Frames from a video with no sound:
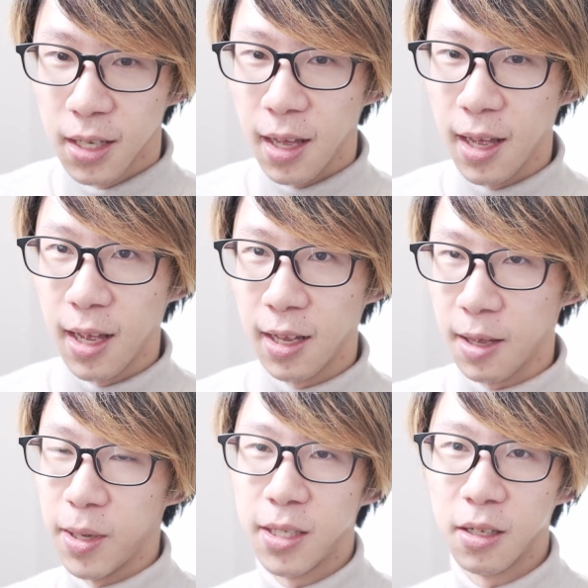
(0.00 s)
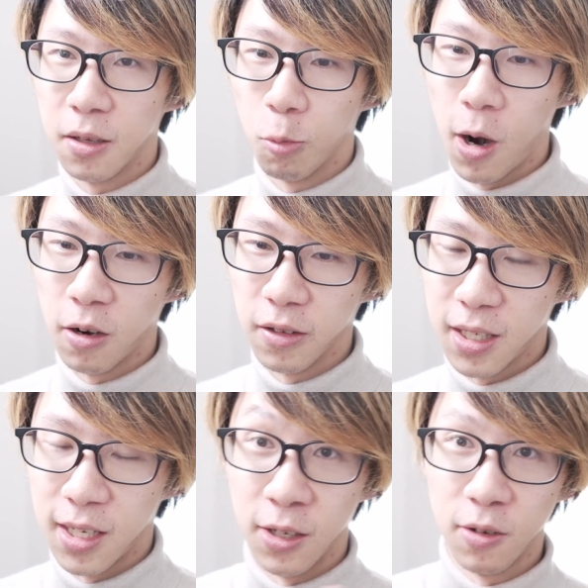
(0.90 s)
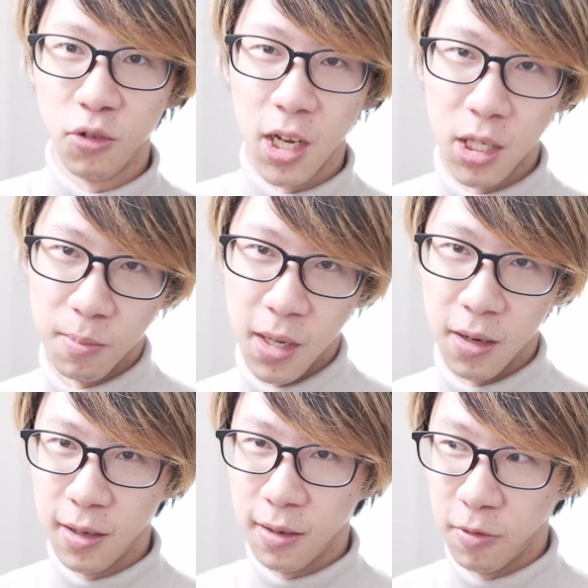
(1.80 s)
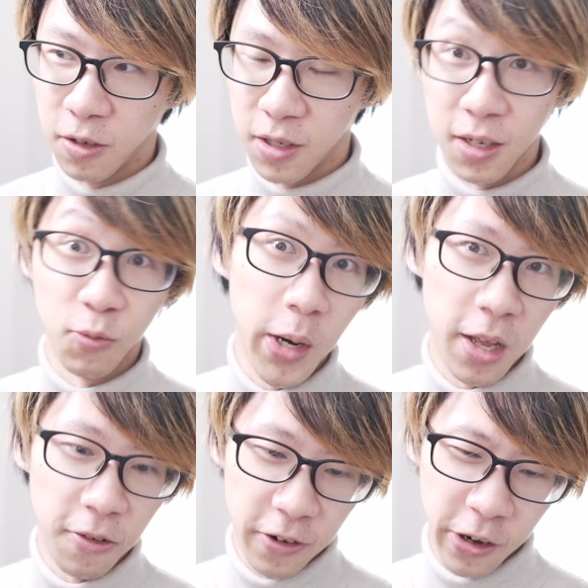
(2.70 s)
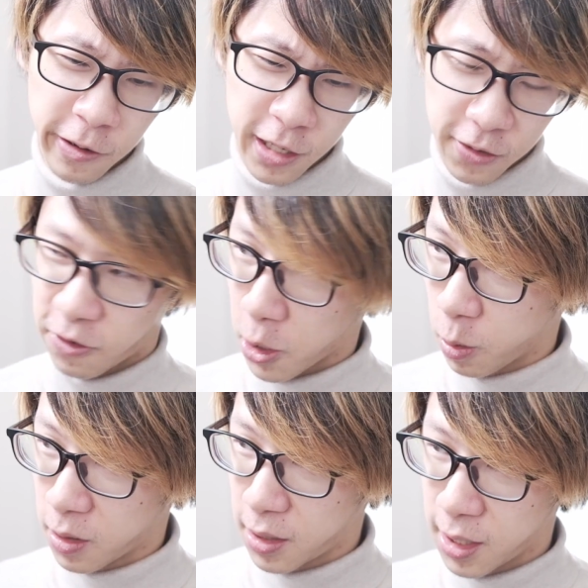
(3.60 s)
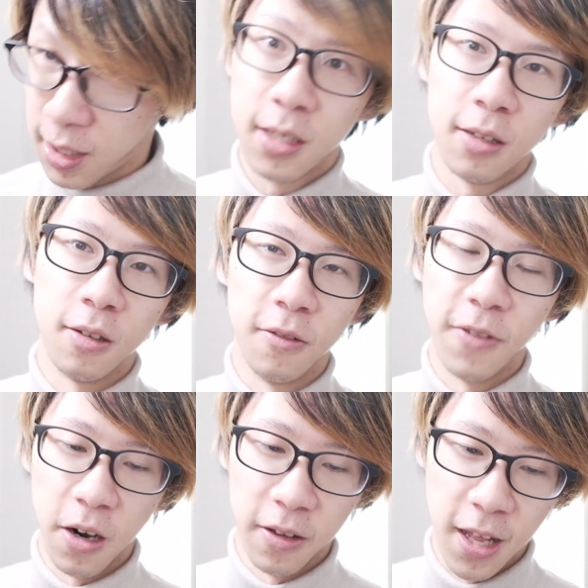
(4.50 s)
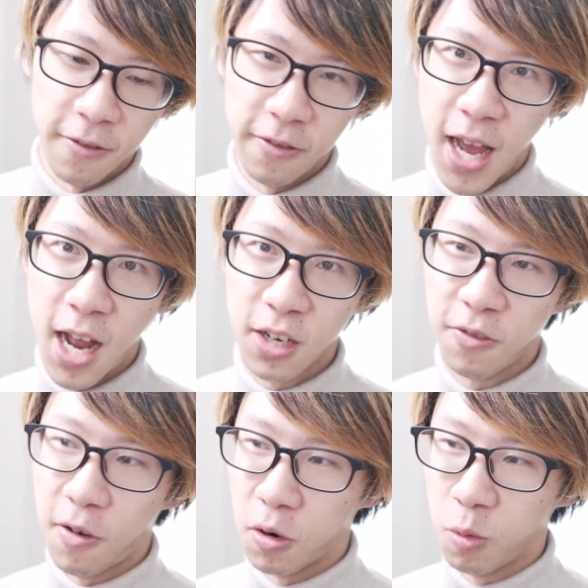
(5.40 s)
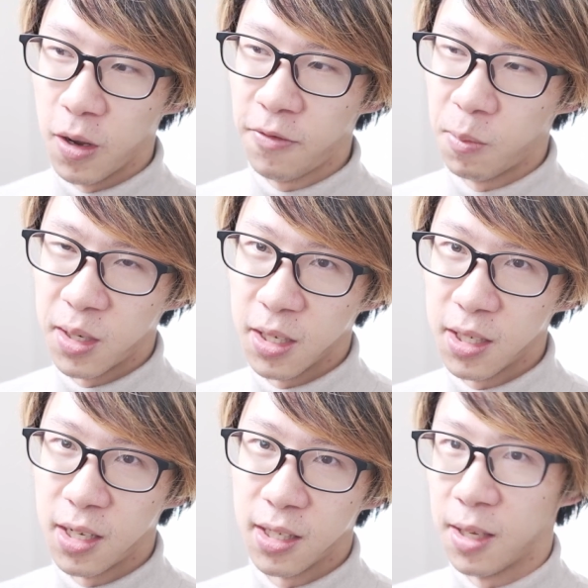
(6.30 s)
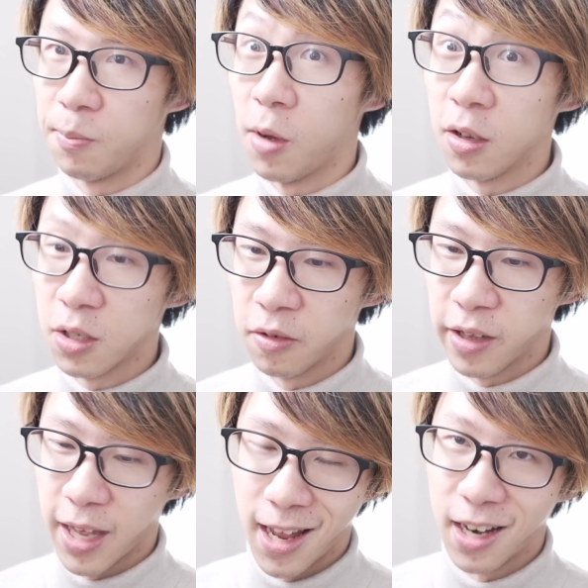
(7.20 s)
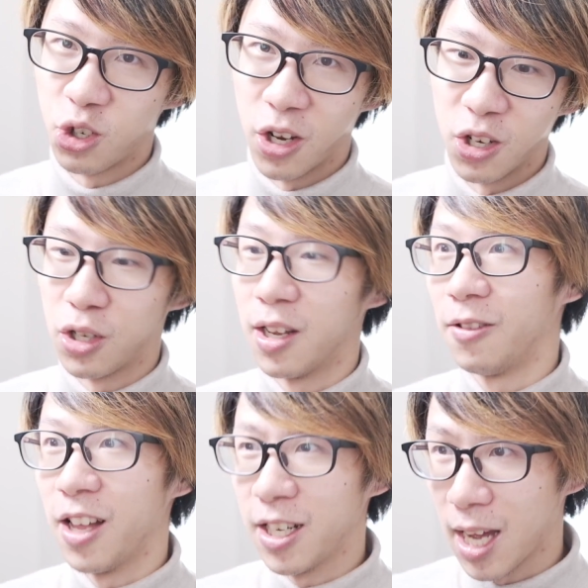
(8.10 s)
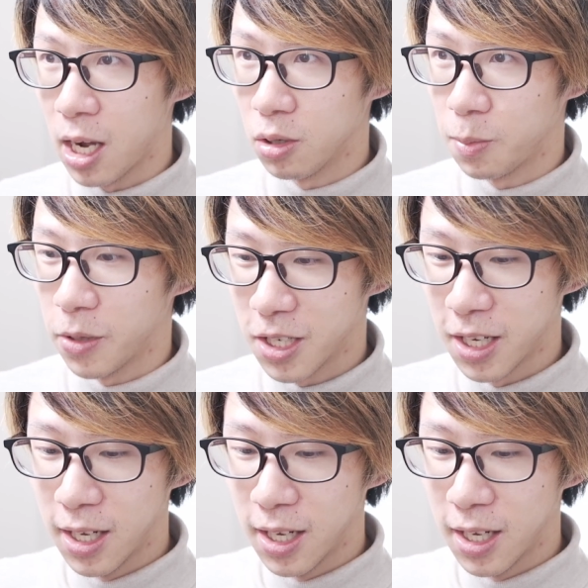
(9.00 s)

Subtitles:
And you can basically wirelessly transmit using radio frequencies to fire that flash far away from a distance, and also can change the light output.